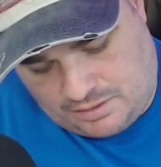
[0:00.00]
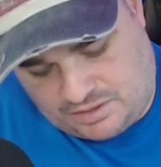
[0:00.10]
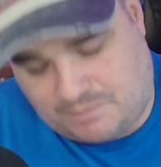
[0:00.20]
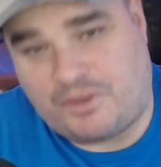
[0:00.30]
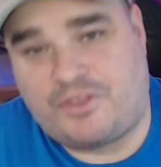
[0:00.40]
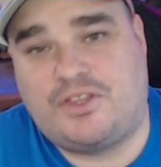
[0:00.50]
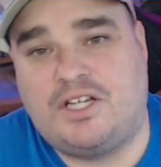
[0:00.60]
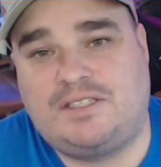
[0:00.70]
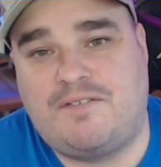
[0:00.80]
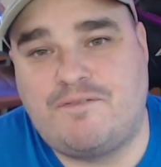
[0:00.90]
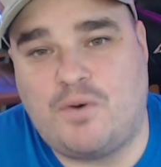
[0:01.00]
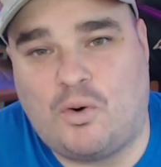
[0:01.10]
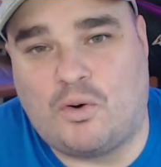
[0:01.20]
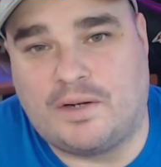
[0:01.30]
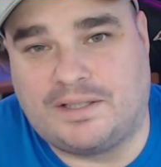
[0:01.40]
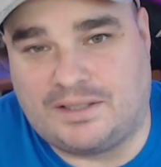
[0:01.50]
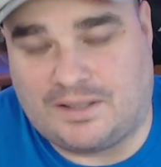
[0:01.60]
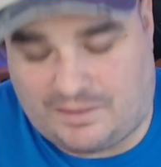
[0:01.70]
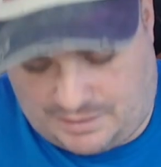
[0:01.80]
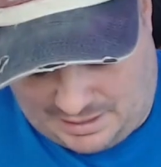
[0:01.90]
number 34 in the
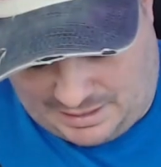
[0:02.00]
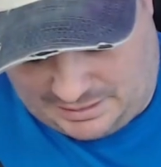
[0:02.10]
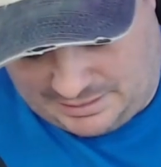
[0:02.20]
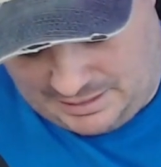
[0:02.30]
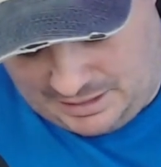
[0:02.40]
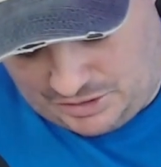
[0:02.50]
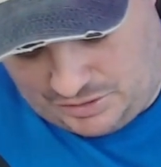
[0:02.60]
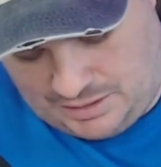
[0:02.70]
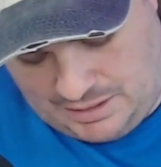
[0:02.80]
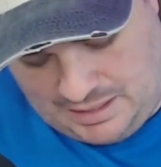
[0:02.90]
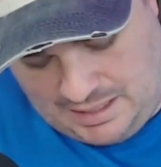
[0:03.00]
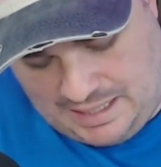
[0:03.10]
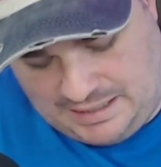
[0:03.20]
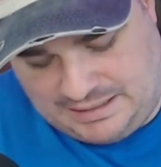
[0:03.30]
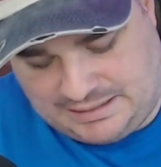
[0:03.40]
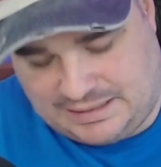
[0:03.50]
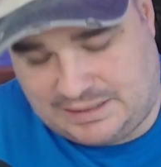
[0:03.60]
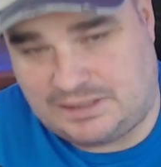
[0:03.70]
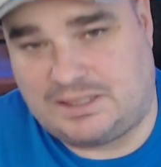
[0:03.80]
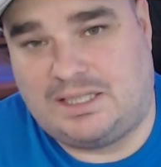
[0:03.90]
arcade collection, and it
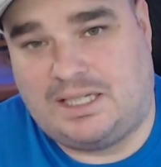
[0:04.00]
is